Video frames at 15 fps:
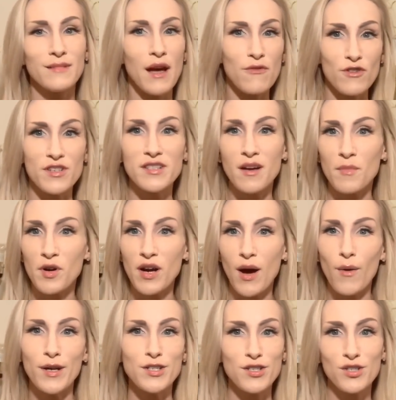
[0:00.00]
every summer
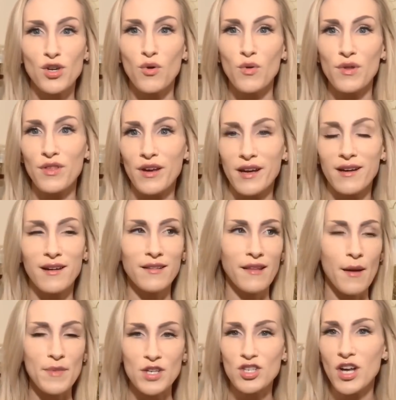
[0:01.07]
now I just go with like a
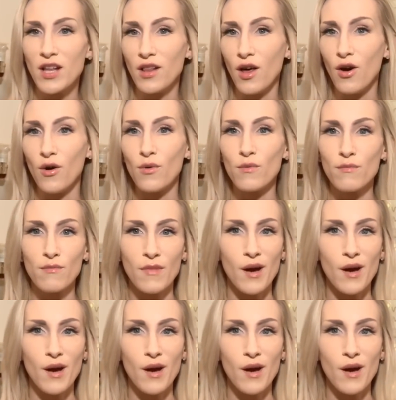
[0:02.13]
limoncello,